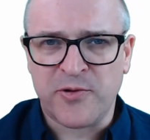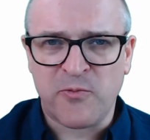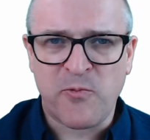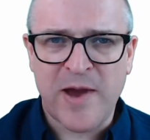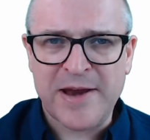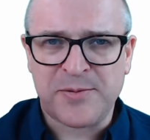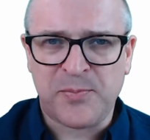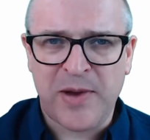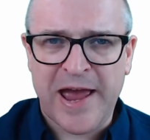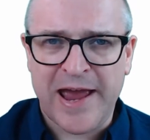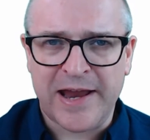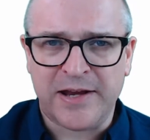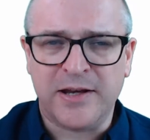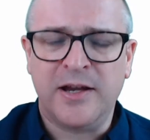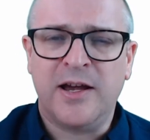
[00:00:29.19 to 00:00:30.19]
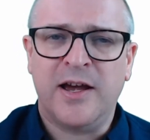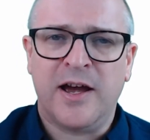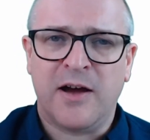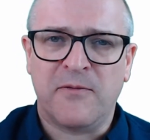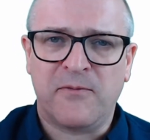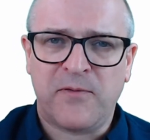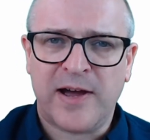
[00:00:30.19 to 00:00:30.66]
the red pen
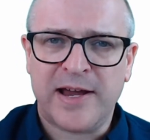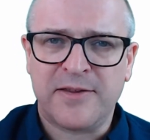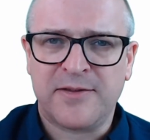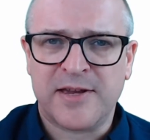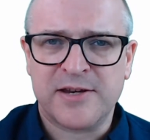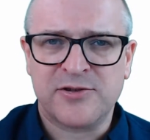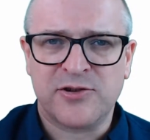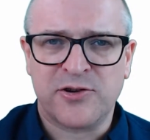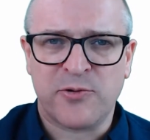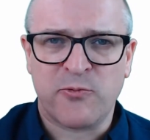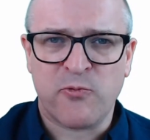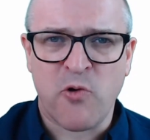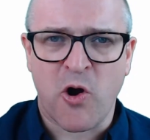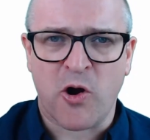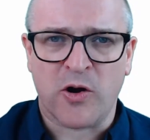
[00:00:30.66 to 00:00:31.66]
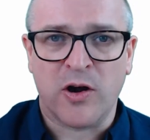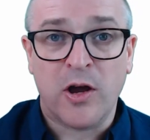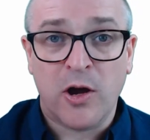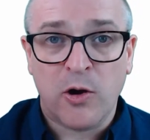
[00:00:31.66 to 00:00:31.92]
and find things that are wrong.